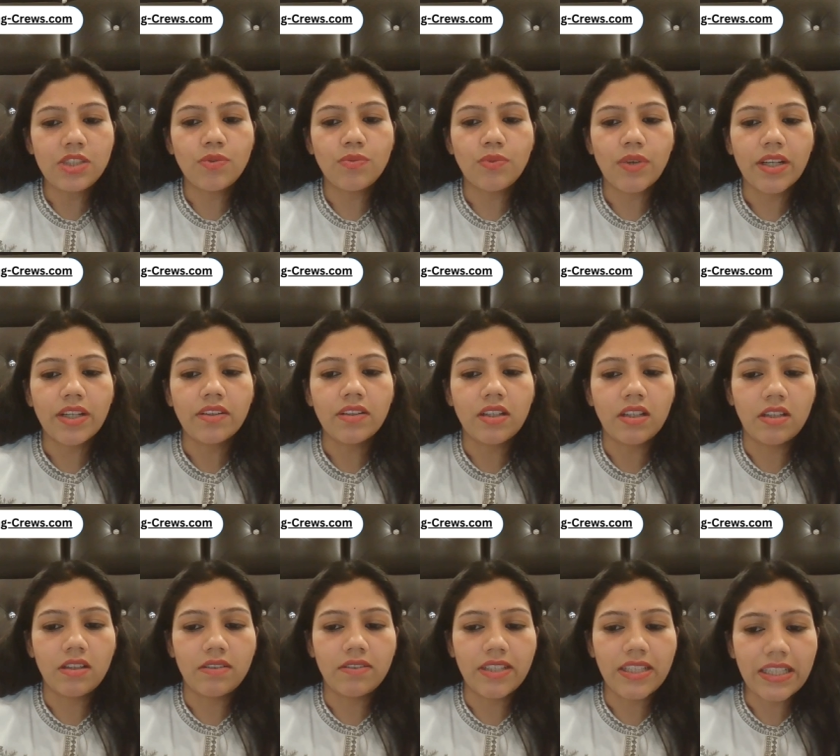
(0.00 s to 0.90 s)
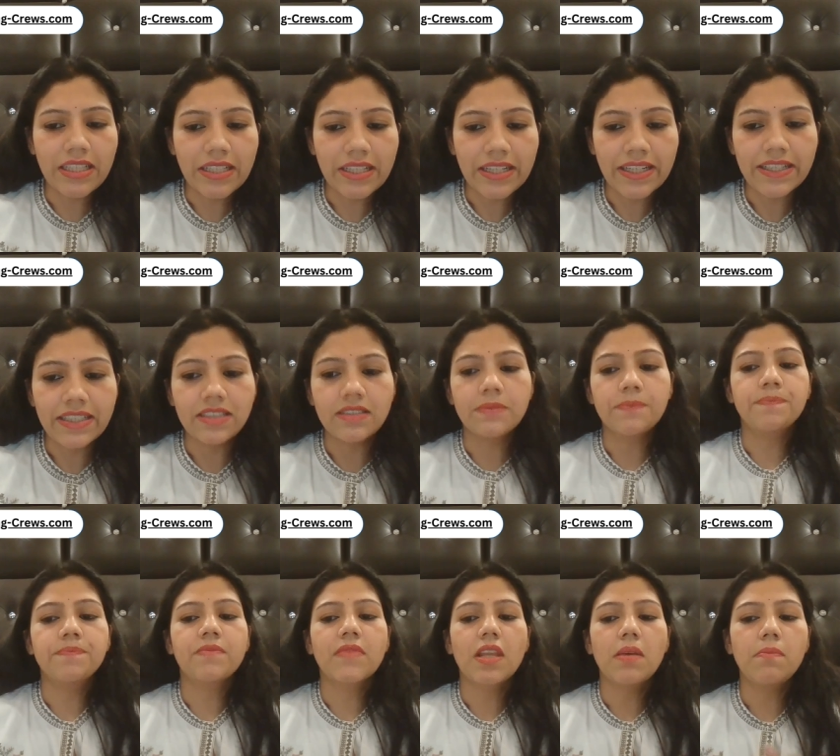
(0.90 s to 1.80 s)
least one recurrent
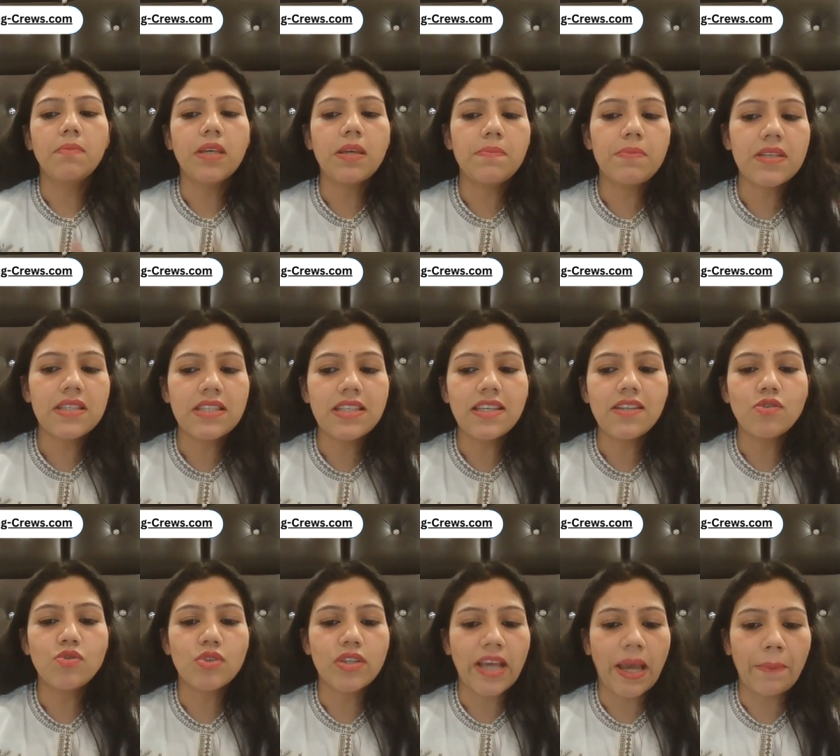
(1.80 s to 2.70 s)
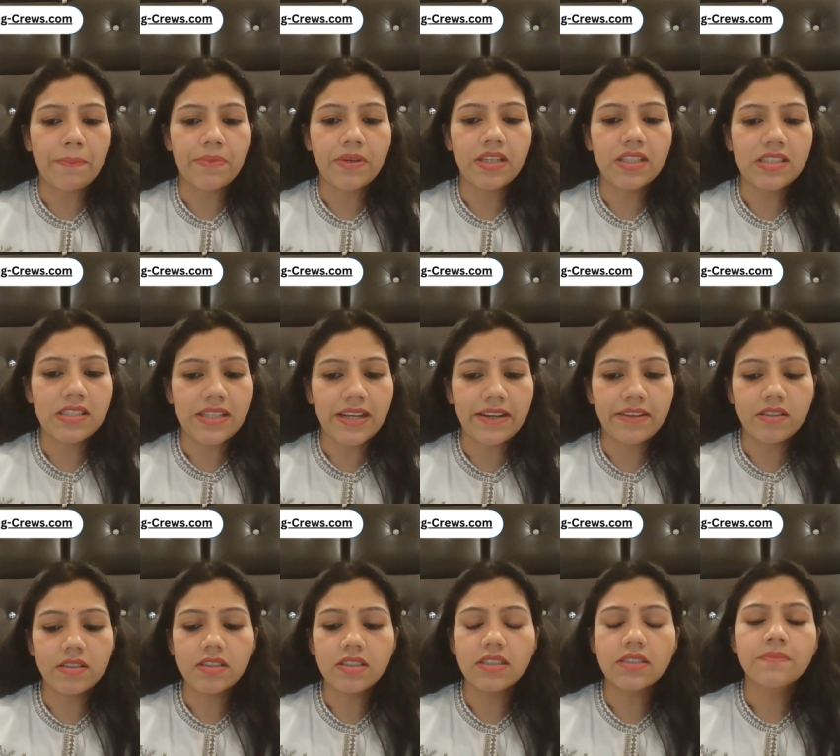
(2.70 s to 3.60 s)
PPC to captain
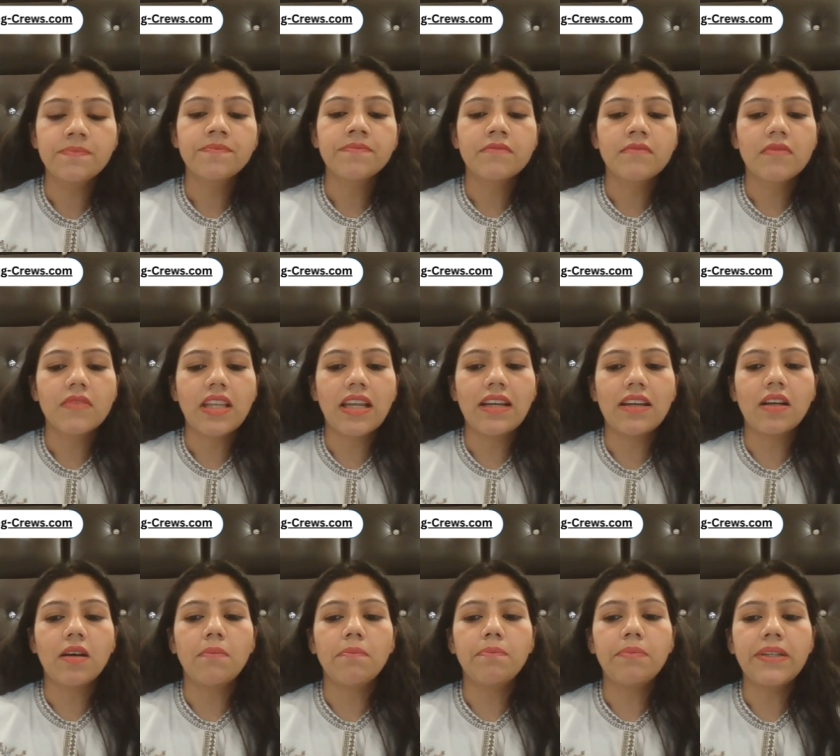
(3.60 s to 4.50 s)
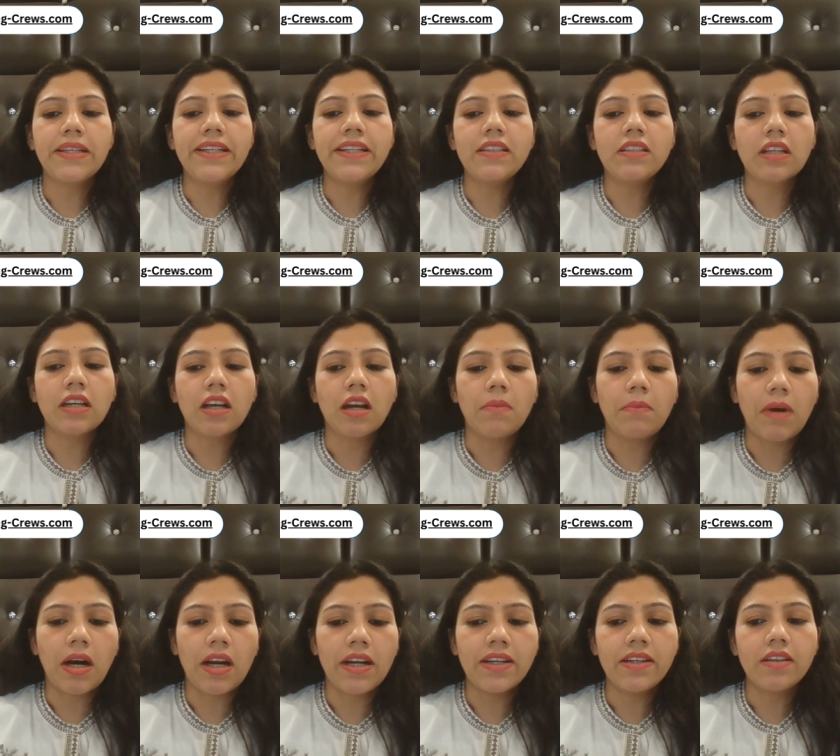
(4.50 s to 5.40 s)
standards, then complete the
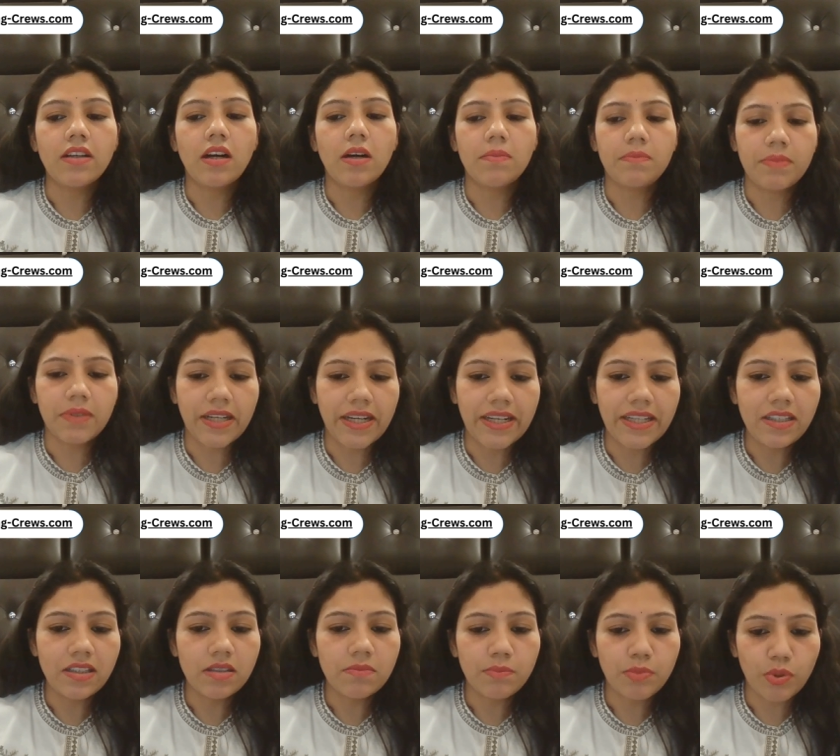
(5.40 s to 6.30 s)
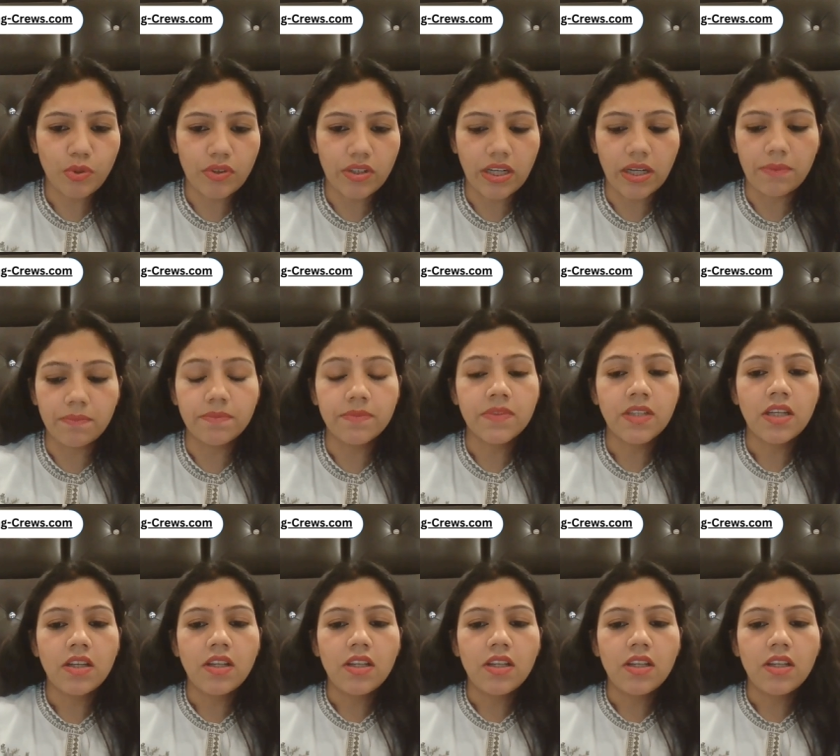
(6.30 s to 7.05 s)
command upgrade program.